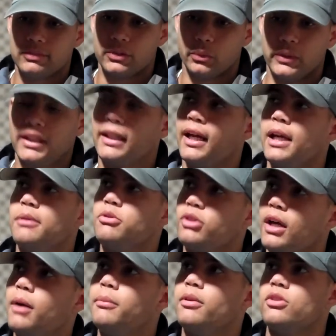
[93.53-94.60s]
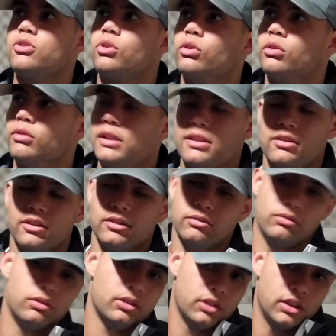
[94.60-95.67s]
to win the games, you gotta be able to score in the red
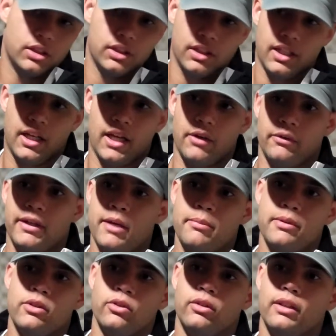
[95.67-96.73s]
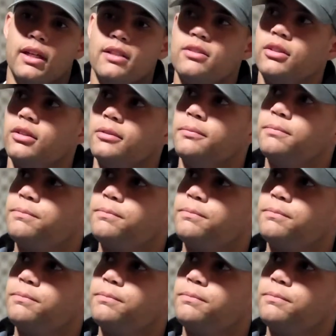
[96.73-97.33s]
zone. And we haven't been doing that. So,